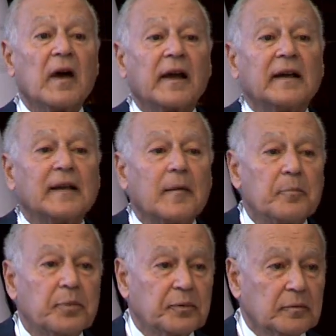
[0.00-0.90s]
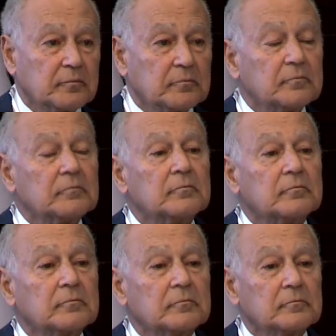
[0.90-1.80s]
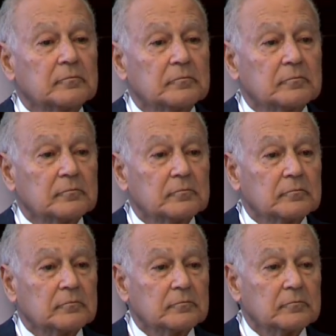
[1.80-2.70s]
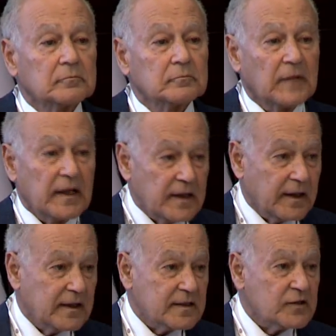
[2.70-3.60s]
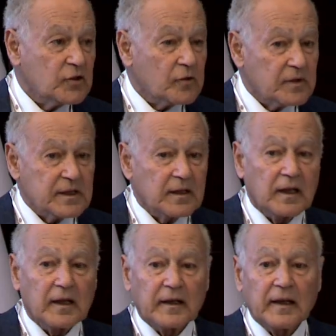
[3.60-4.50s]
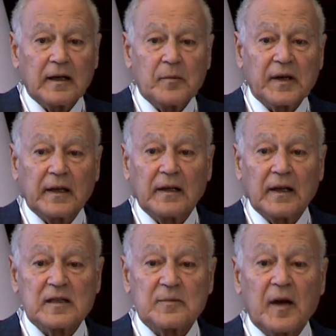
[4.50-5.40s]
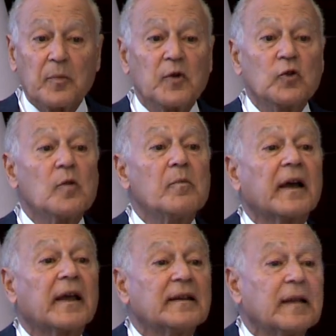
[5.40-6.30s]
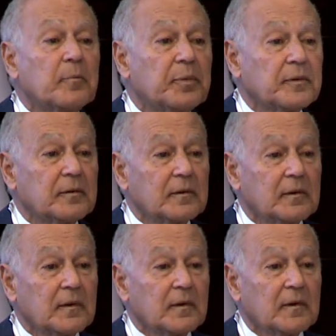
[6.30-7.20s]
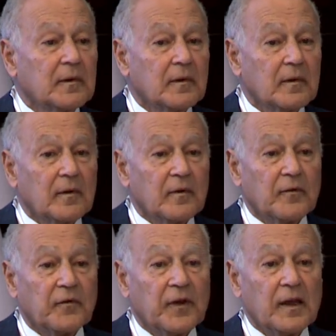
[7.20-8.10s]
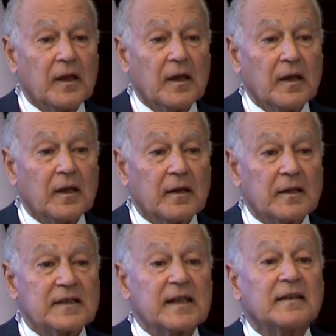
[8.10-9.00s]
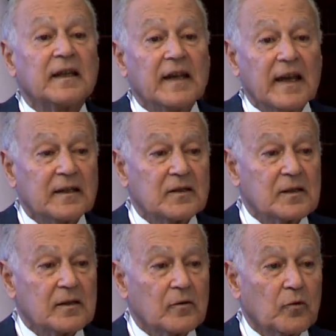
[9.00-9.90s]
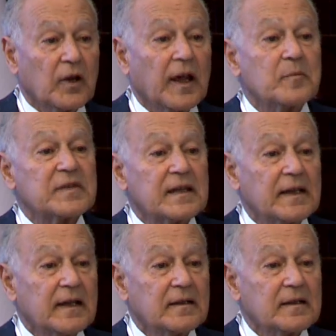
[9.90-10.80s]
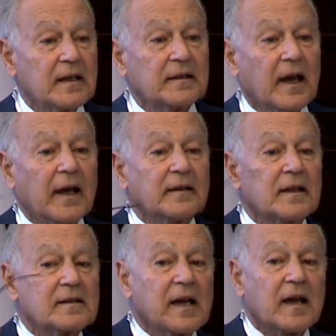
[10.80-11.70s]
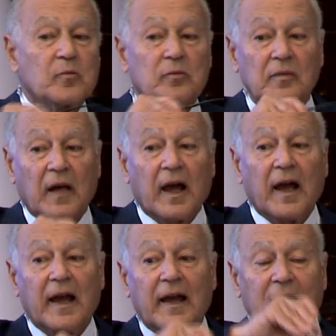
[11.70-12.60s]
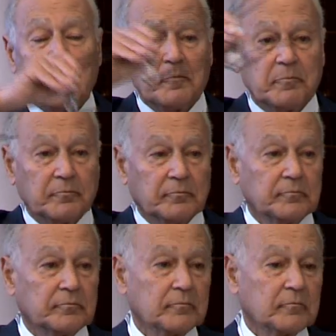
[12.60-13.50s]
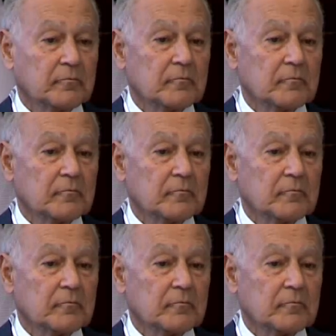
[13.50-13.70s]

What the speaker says: once he wrote. Henry Kissinger, the Minister of Affairs of the US, when he wrote in the 60s and the 50s, talked about a world